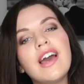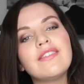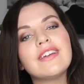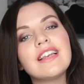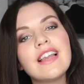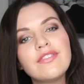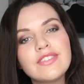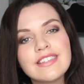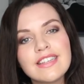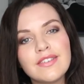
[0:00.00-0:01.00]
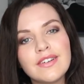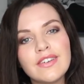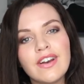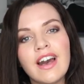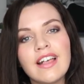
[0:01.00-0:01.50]
I would love to see what all
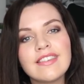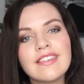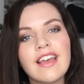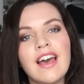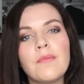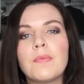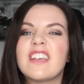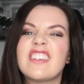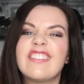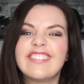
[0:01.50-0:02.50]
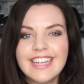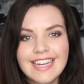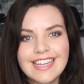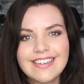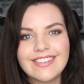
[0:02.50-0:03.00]
your answers are because I
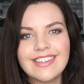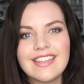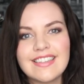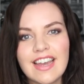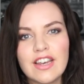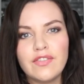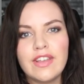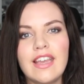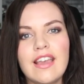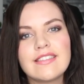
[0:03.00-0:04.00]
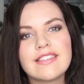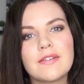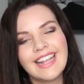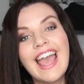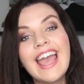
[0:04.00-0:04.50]
really enjoy these kind of videos.
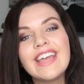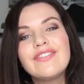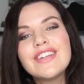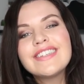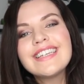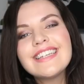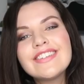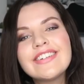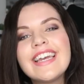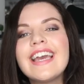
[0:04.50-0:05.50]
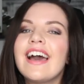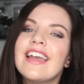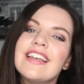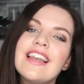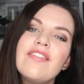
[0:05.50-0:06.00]
If you did enjoy it,
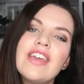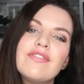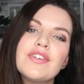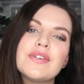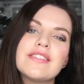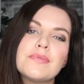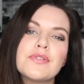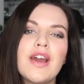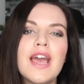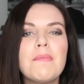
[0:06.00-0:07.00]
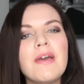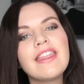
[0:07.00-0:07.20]
I'd love it if you would subscribe.